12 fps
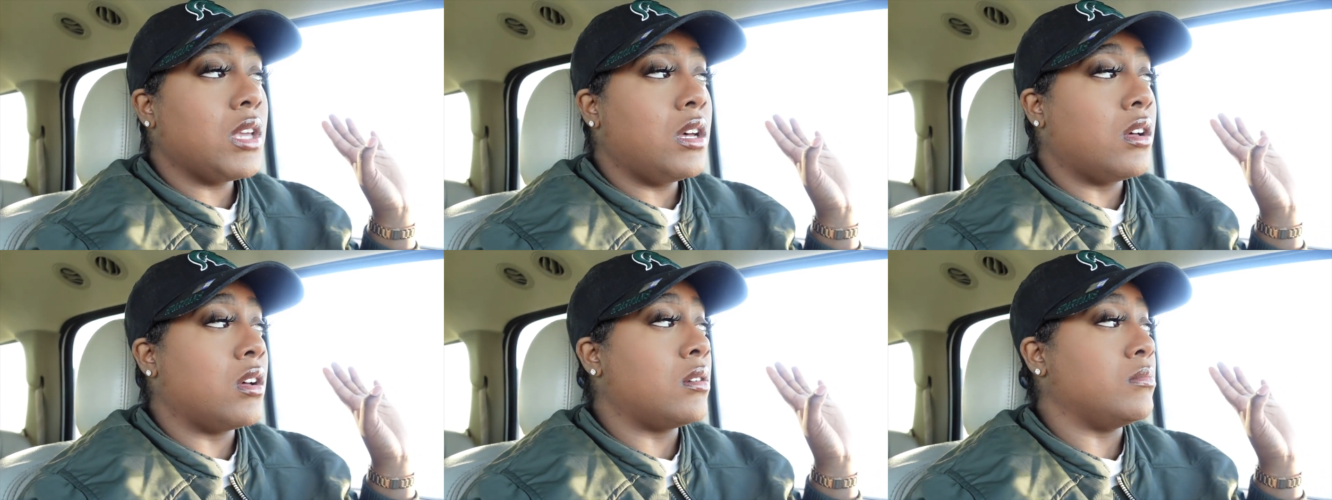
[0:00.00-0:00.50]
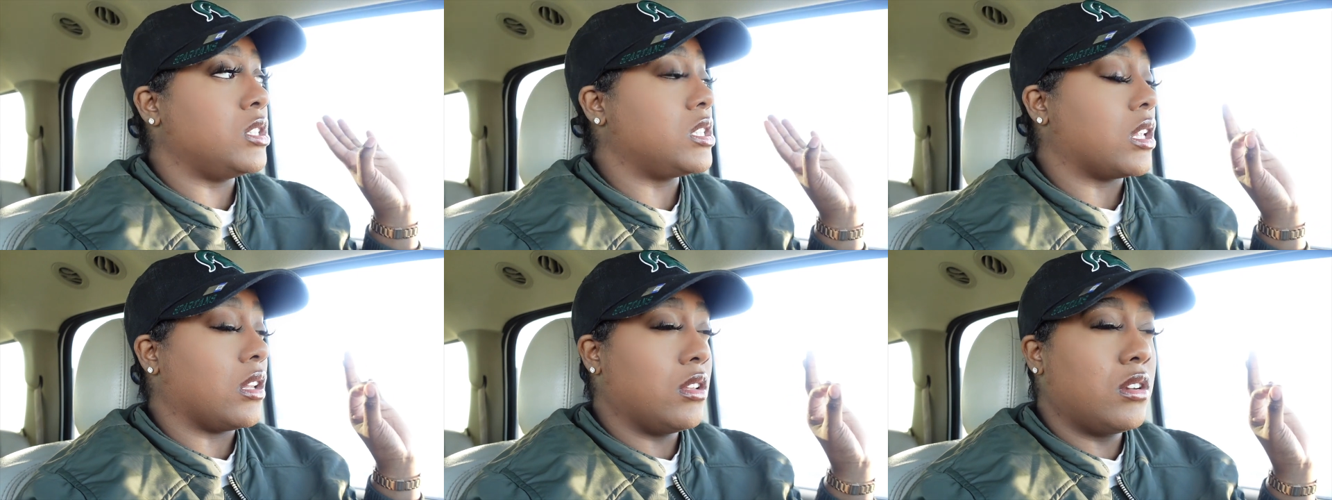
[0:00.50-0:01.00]
Um, just
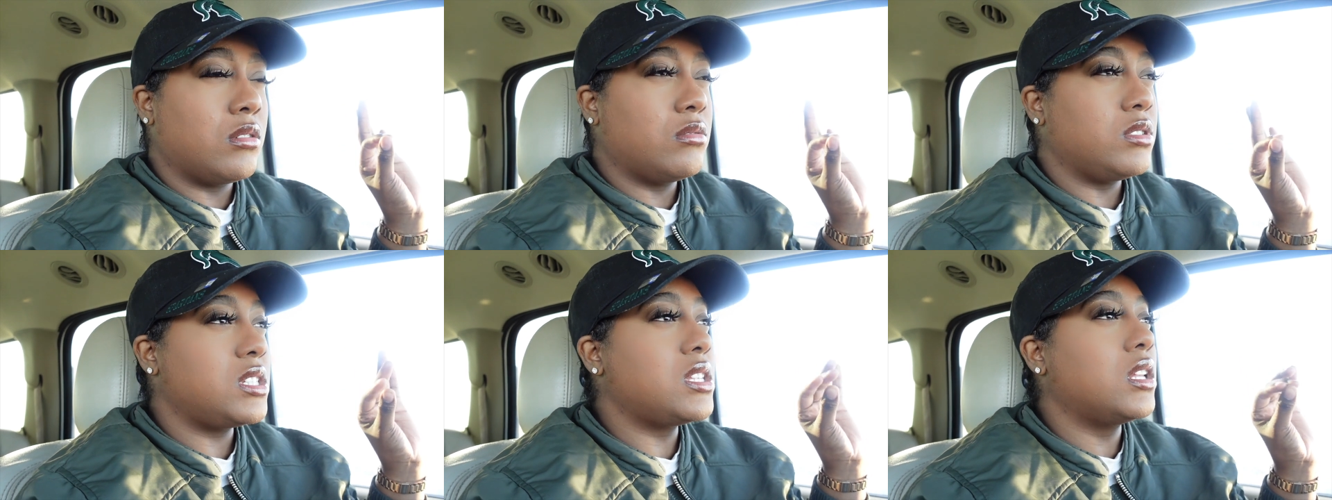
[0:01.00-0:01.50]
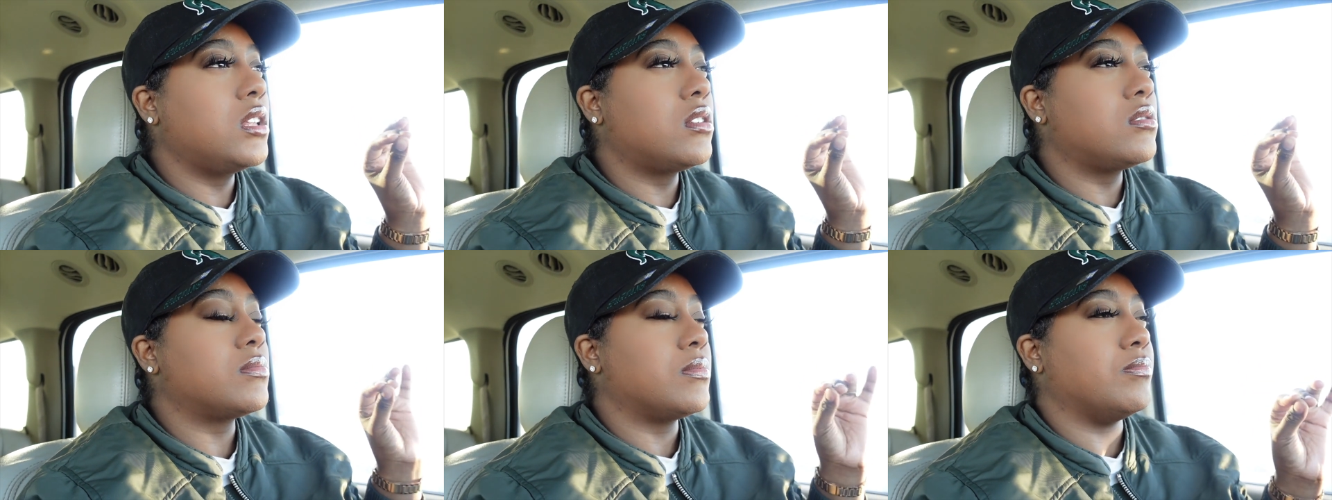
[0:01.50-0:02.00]
a little, just a
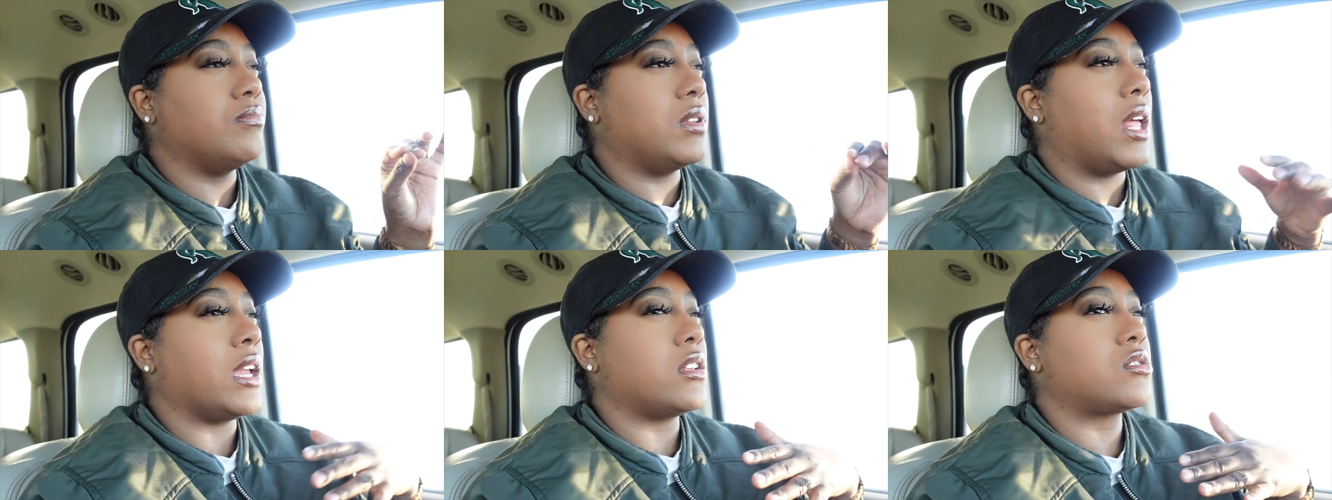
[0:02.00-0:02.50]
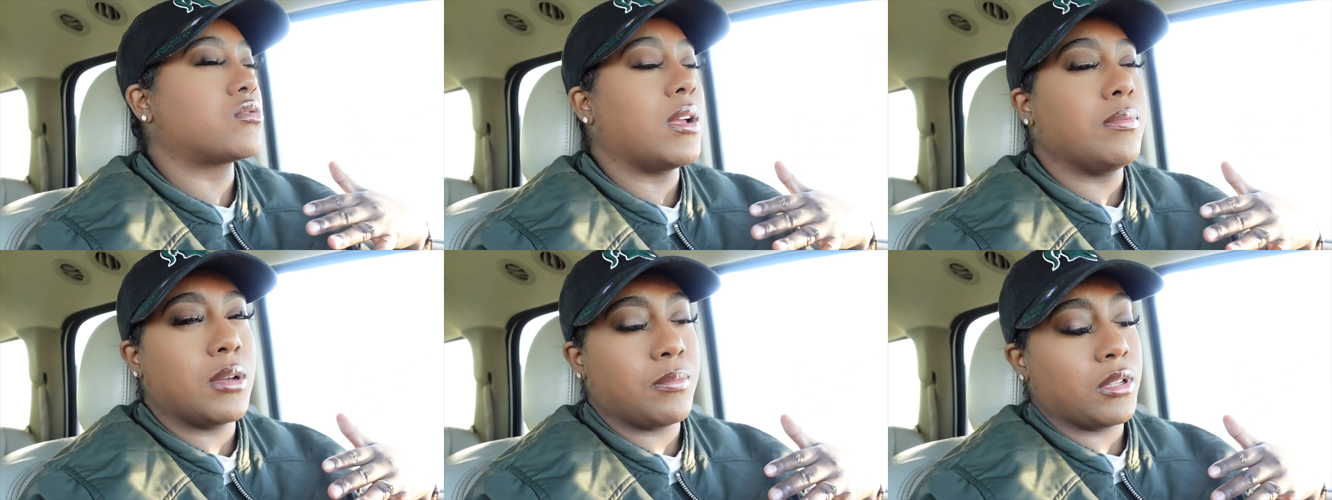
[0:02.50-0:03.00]
little like
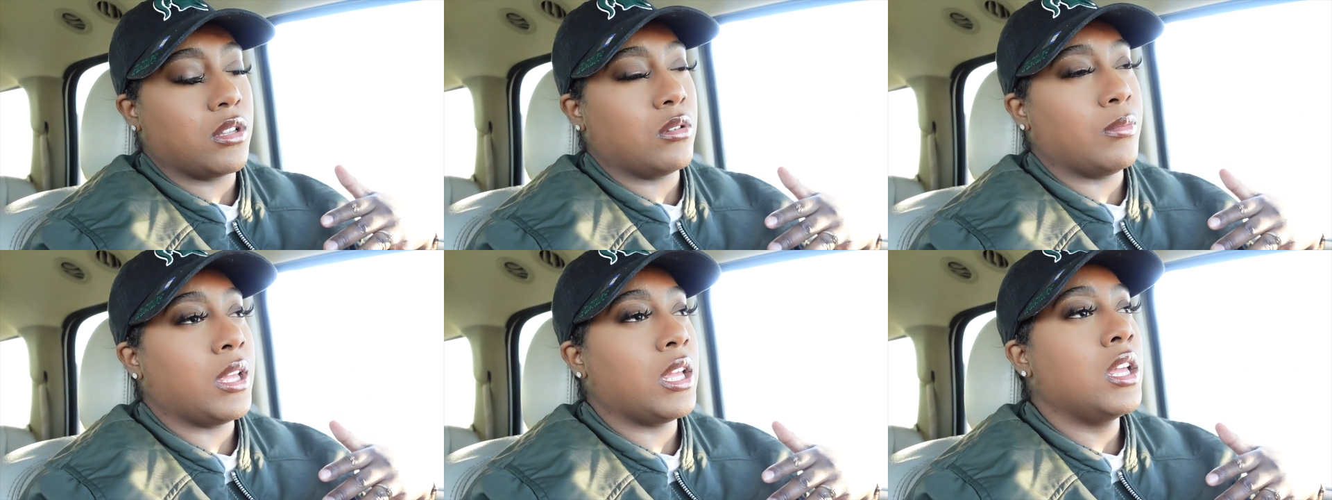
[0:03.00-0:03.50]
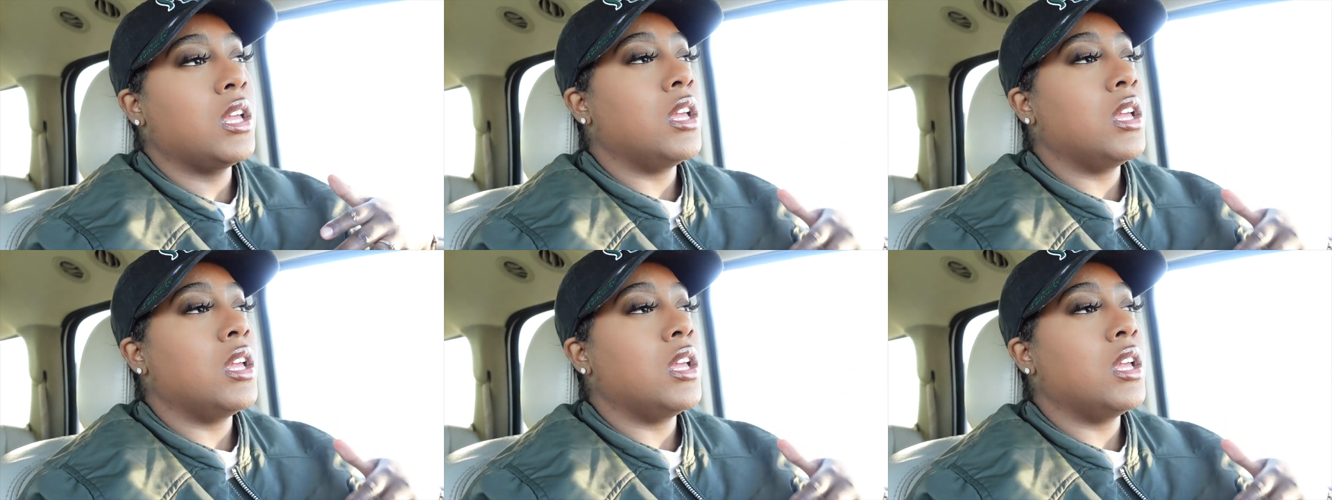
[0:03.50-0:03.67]
scraped up a little bit.